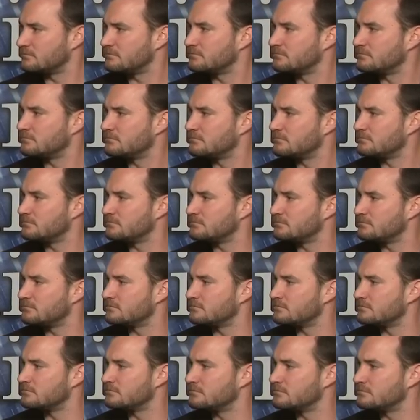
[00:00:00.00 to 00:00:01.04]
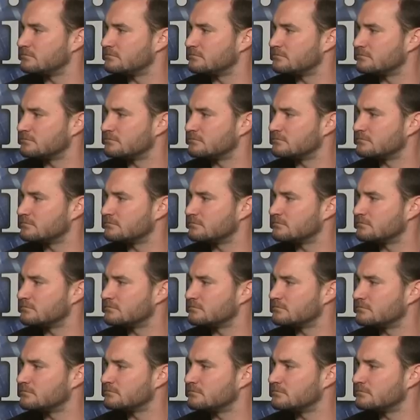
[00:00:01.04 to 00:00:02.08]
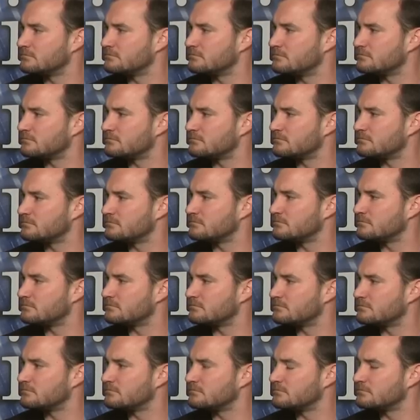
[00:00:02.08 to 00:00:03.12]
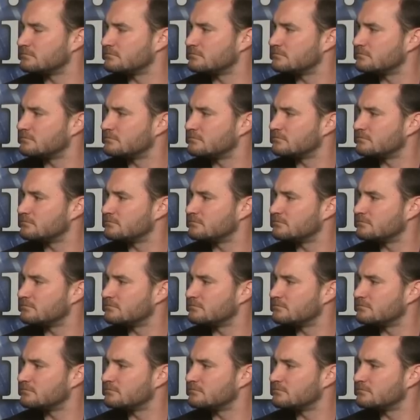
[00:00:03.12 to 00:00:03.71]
[no speech]